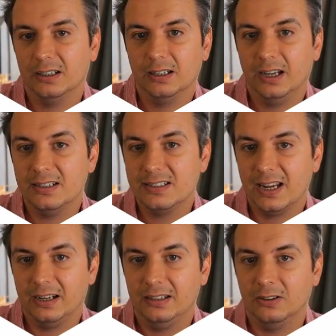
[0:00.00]

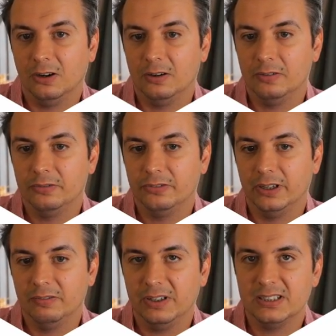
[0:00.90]
understanding of
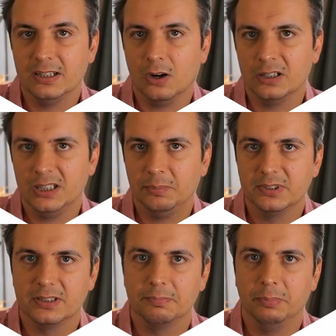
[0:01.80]
investing
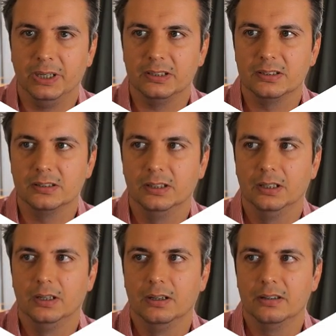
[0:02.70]
concepts, but
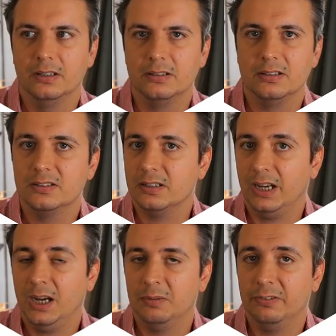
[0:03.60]
this is
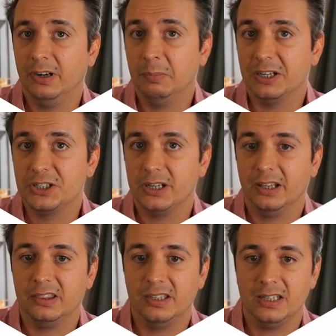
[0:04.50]
aimed very much
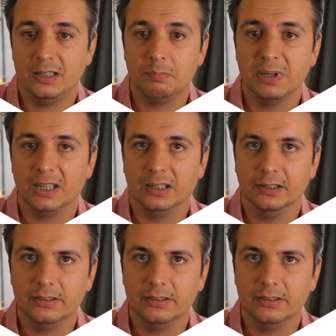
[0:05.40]
at the beginner.